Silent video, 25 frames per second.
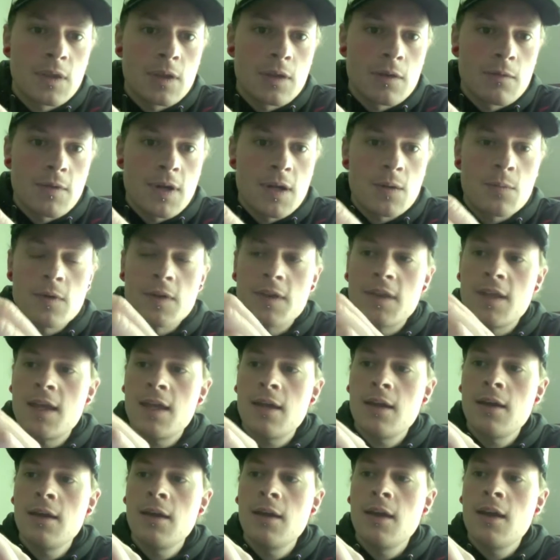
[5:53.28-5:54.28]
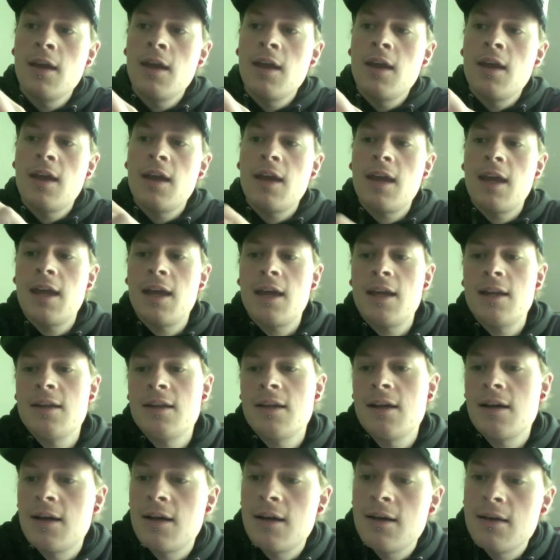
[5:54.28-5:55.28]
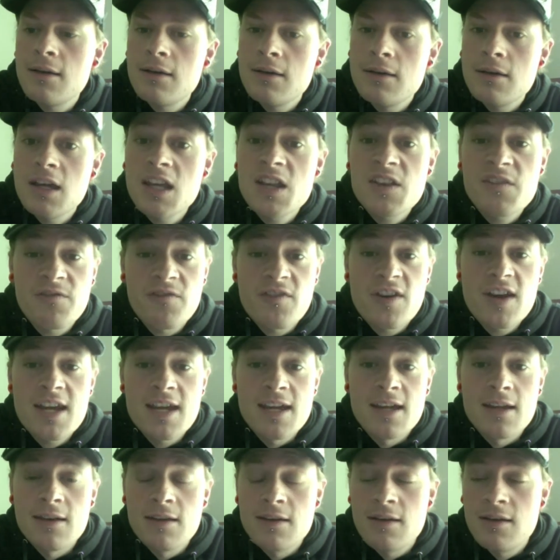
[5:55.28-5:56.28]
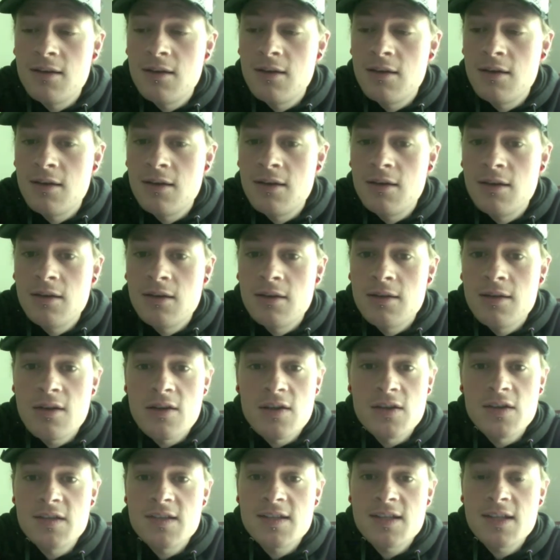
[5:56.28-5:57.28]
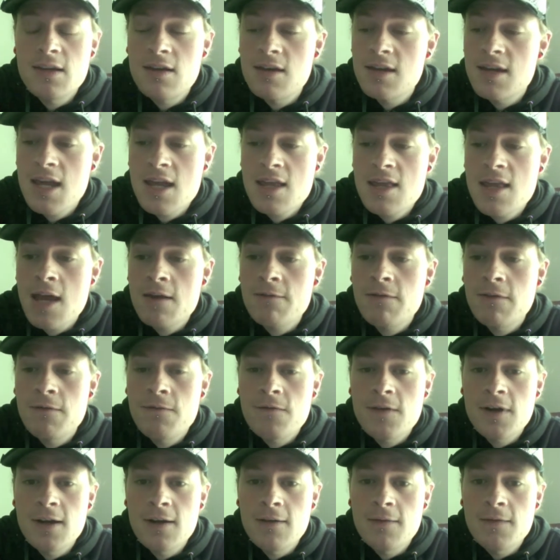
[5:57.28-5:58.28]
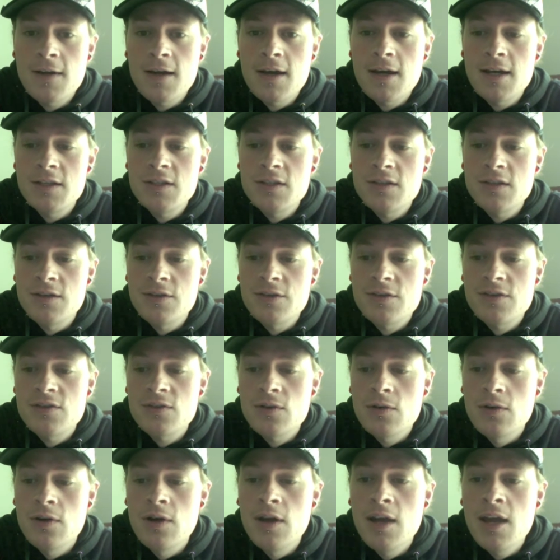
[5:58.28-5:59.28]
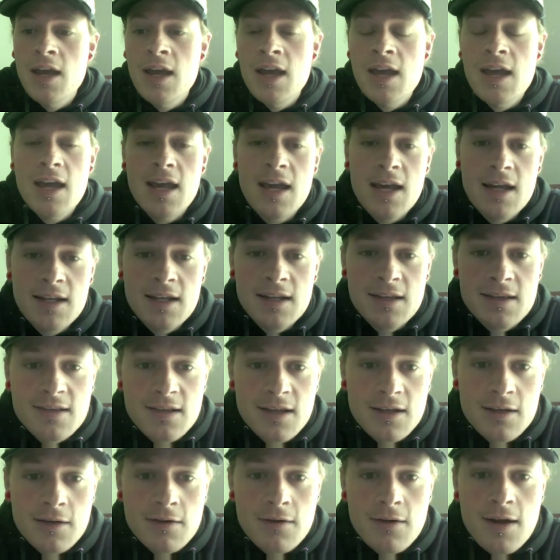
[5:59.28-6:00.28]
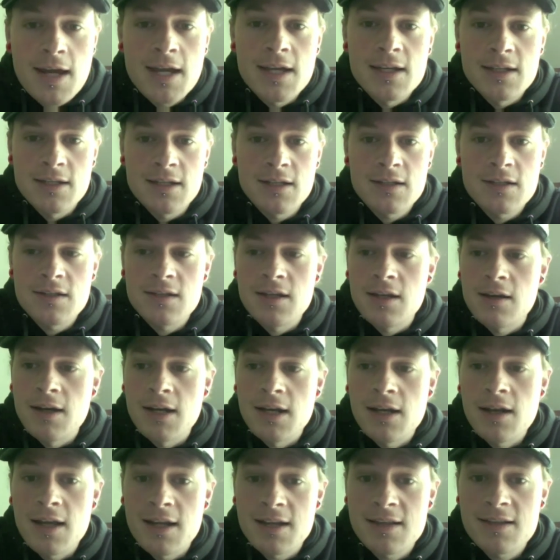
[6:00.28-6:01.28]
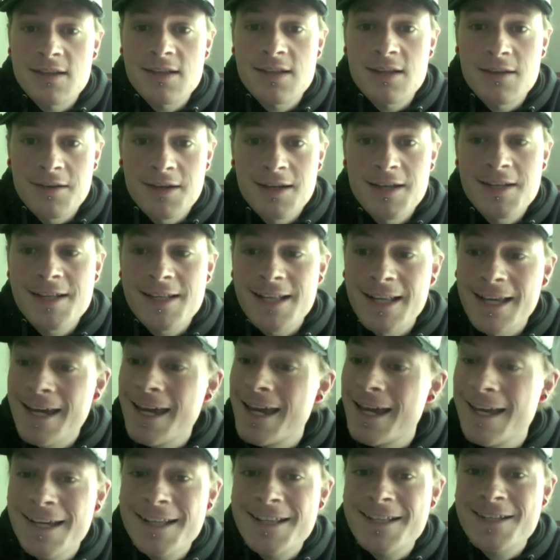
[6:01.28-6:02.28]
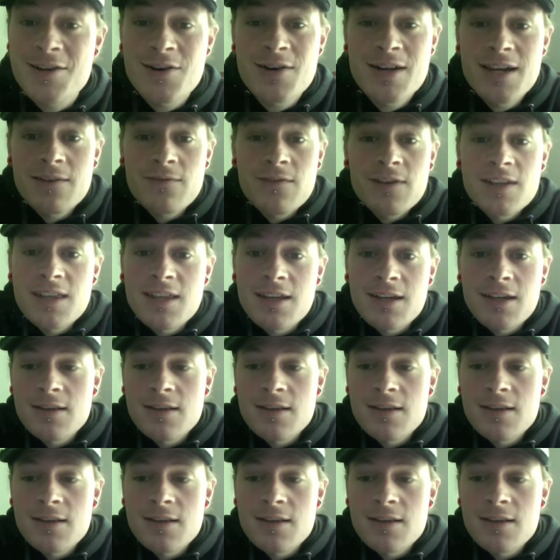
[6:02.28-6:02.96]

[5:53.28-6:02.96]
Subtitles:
red one there, and it's free. You can get that for free off the iTunes store, and it's a great dictionary. Like, seriously, it's got everything.